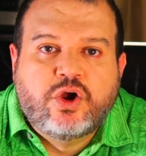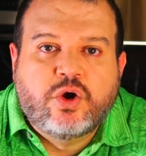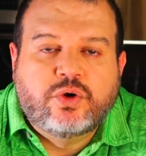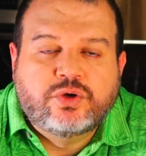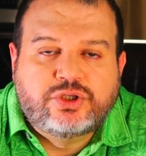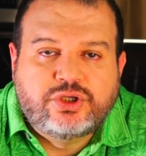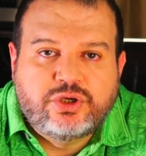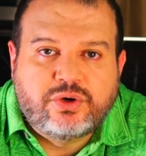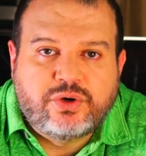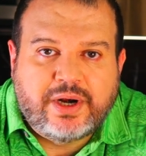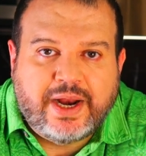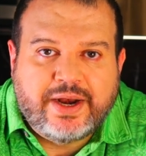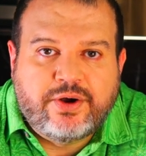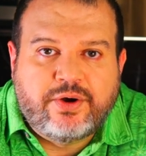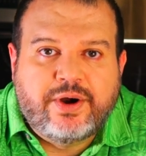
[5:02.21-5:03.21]
go to your
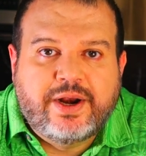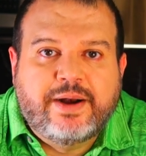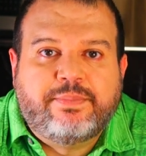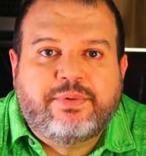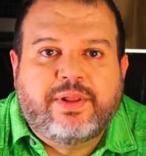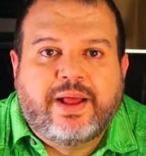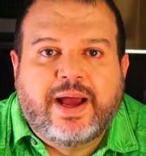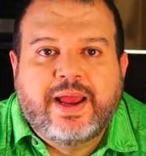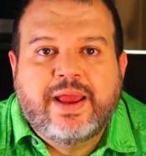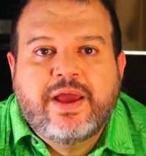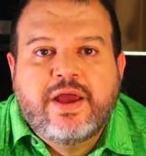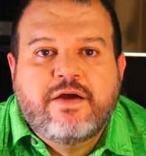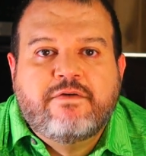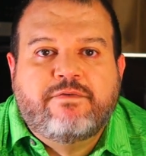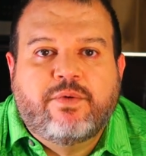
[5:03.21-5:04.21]
lender and apply
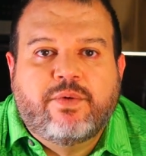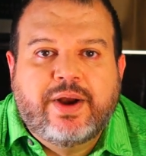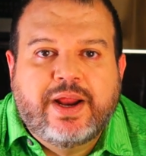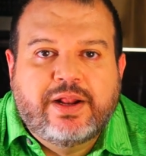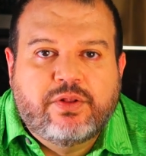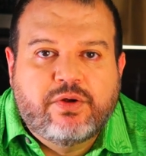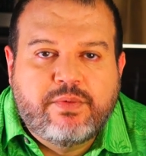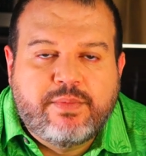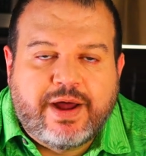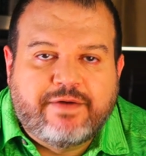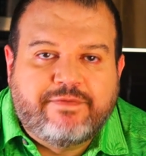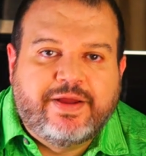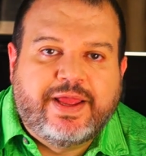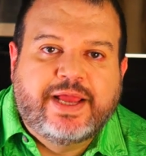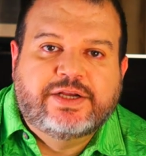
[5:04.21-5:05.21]
for a loan
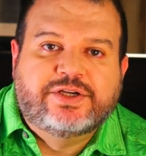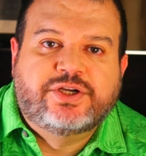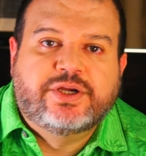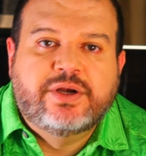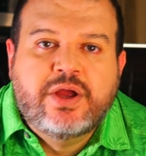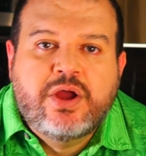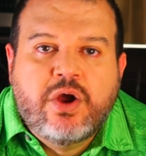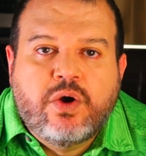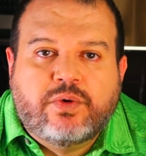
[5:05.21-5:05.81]
modification